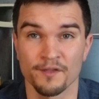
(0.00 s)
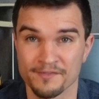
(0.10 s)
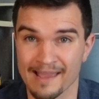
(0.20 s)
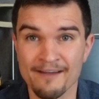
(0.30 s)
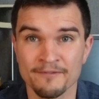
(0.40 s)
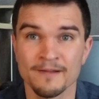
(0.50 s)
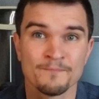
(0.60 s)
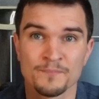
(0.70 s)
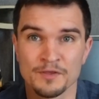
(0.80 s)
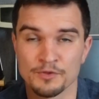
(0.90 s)
on staff,
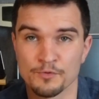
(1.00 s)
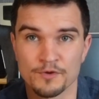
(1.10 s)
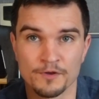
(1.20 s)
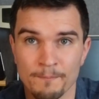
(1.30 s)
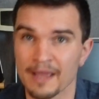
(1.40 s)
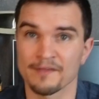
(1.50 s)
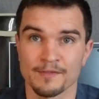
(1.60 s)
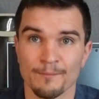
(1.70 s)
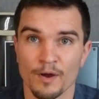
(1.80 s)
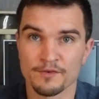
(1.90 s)
you could pay
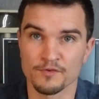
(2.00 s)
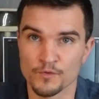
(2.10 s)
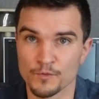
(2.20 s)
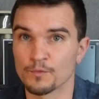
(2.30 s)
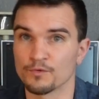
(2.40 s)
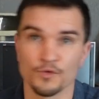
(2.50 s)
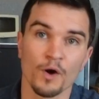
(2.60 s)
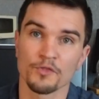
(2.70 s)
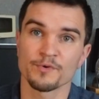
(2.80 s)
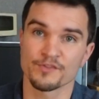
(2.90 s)
someone to do
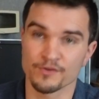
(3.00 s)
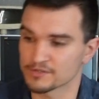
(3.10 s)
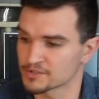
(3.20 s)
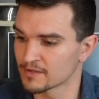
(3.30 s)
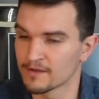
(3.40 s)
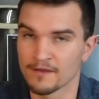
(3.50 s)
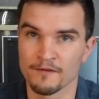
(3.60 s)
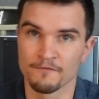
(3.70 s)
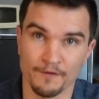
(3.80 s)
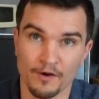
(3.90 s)
all the research,
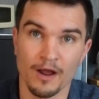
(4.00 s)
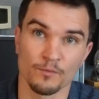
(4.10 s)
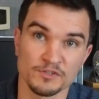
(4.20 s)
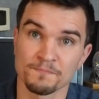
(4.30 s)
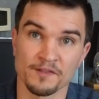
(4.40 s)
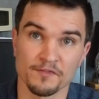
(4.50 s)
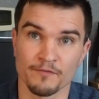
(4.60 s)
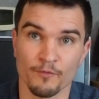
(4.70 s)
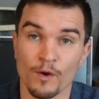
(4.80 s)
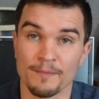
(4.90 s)
figure out which pieces
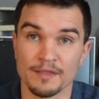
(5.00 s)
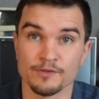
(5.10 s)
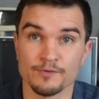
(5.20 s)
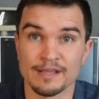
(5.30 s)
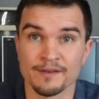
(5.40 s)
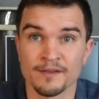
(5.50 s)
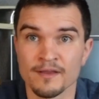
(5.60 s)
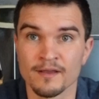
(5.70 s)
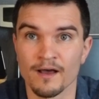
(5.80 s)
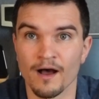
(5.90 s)
of equipment you need,
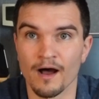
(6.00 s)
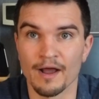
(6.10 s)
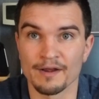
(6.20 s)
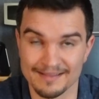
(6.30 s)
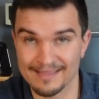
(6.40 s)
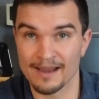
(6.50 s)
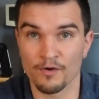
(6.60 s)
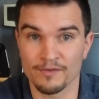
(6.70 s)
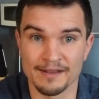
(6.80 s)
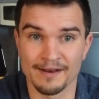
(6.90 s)
uh, and get that
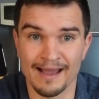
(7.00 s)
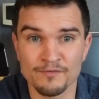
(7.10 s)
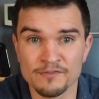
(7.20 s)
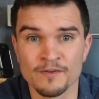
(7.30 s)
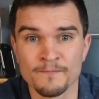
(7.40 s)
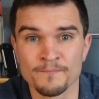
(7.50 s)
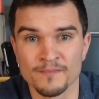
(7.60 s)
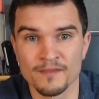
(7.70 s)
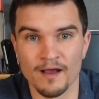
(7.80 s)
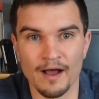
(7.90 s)
all kitted out.
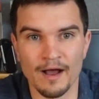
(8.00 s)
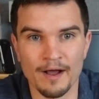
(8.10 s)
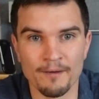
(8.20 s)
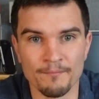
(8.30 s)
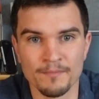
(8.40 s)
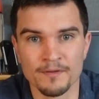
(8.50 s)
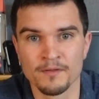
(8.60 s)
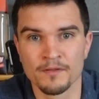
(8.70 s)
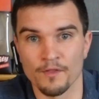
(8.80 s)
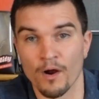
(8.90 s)
Um,
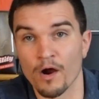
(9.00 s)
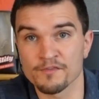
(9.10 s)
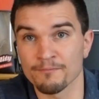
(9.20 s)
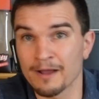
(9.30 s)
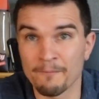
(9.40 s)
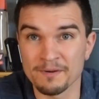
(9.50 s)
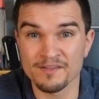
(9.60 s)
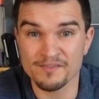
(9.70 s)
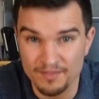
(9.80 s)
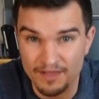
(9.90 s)
there are some companies